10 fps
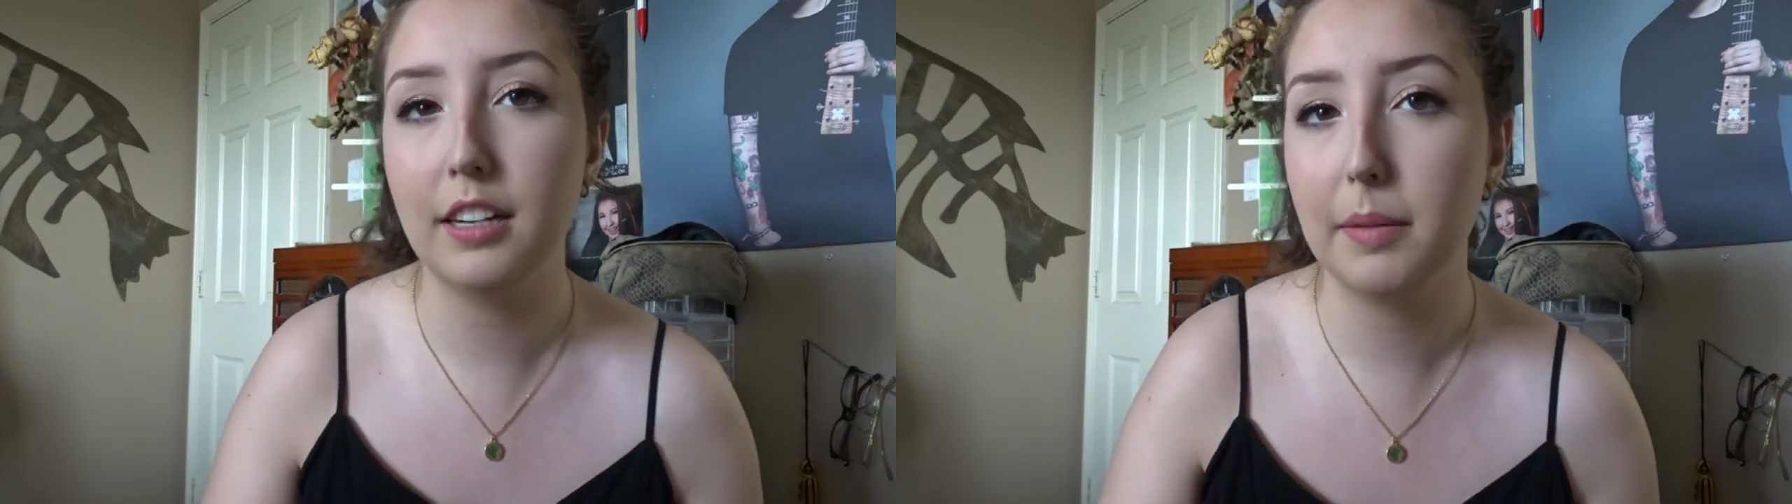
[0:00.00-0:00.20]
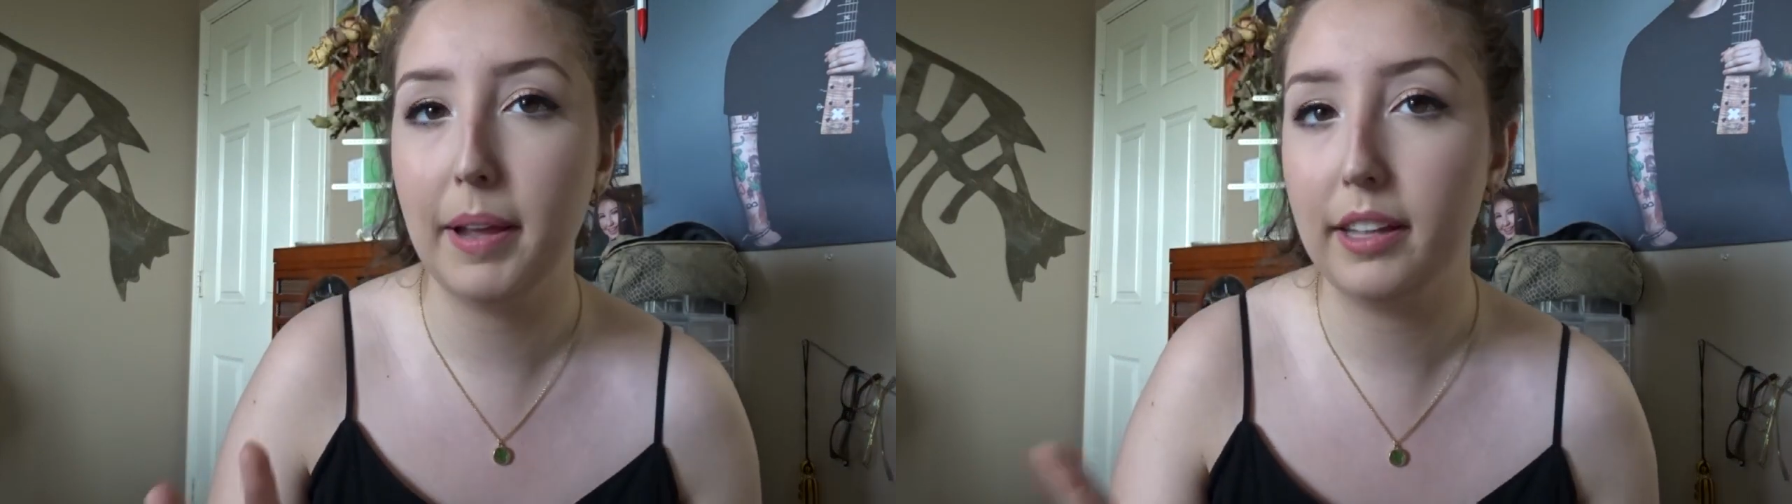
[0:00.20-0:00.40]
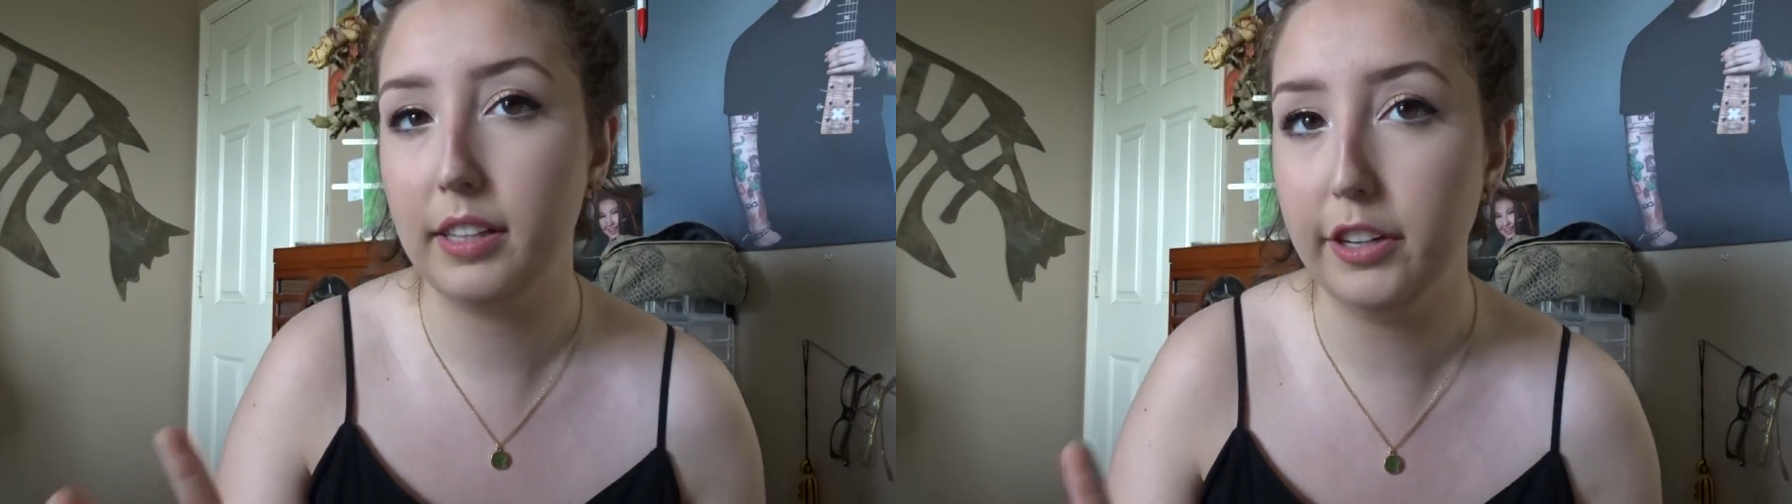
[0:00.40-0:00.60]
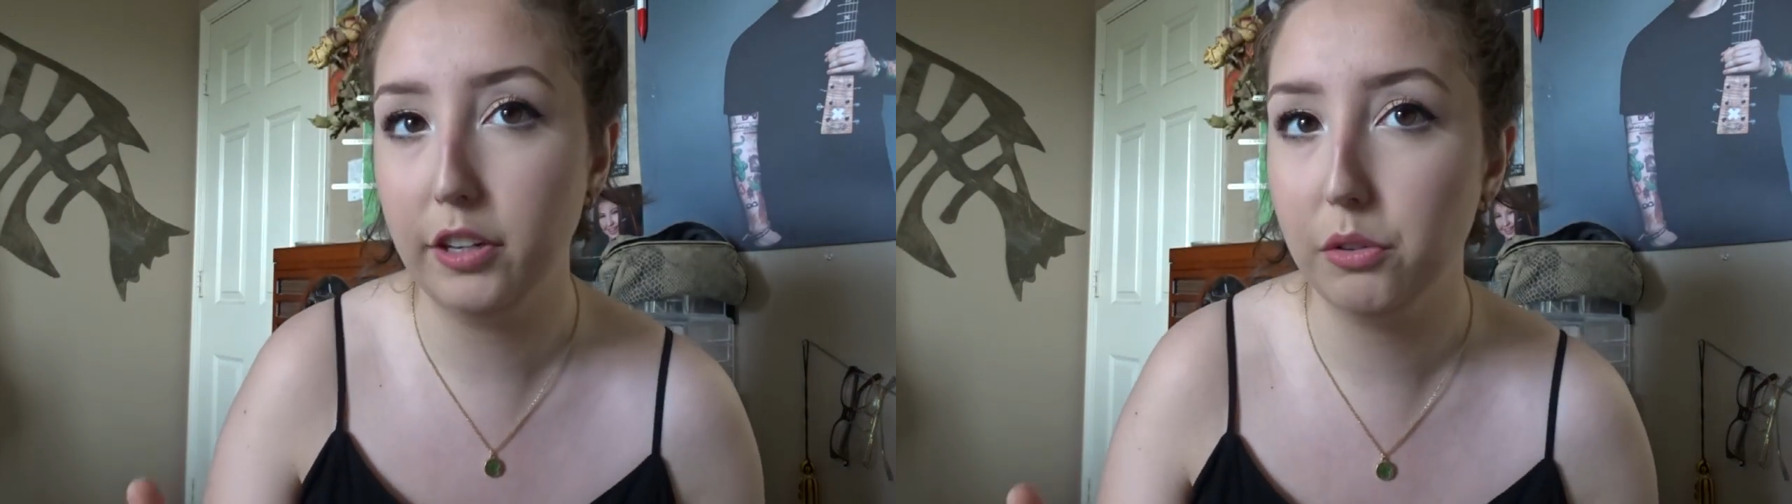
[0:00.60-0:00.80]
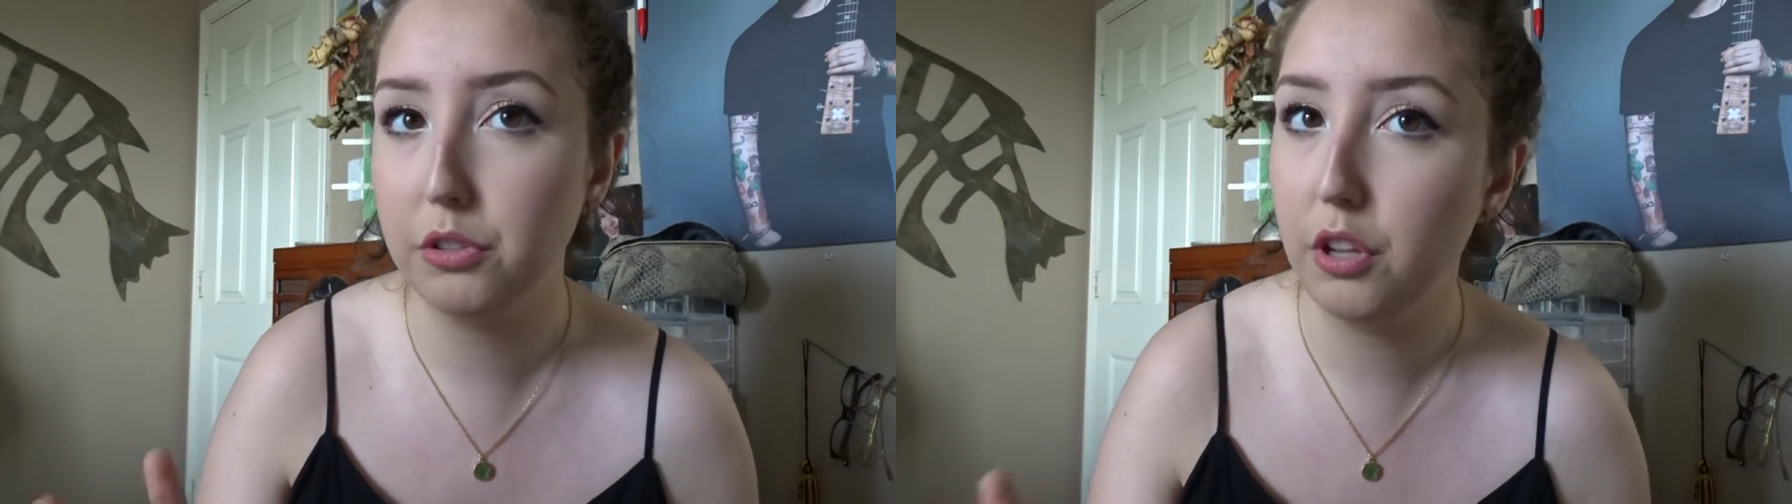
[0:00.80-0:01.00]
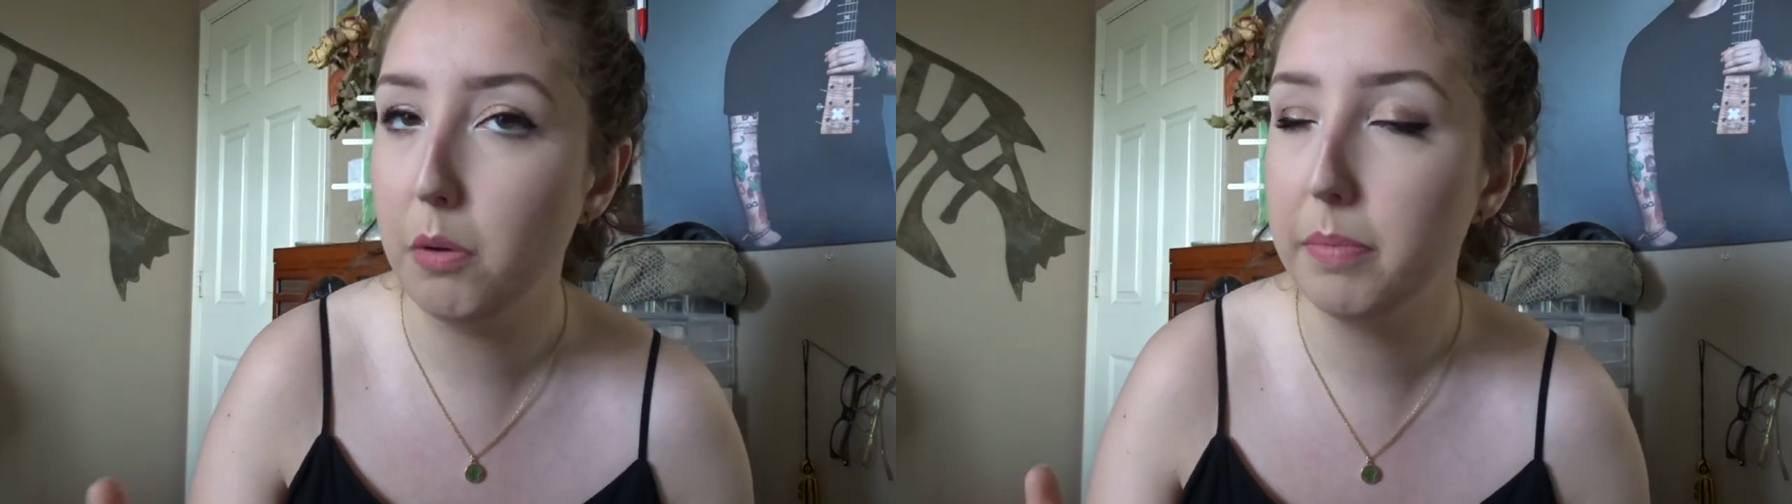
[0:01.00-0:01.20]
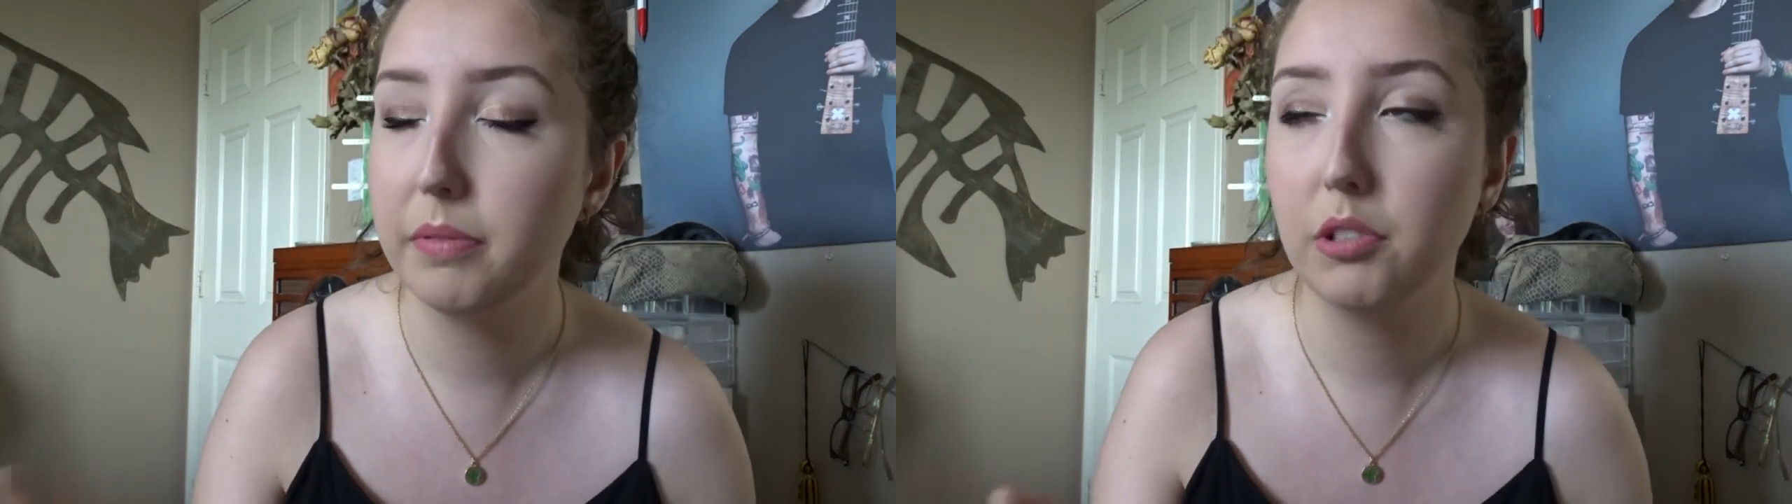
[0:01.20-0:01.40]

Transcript: antibacterial soap,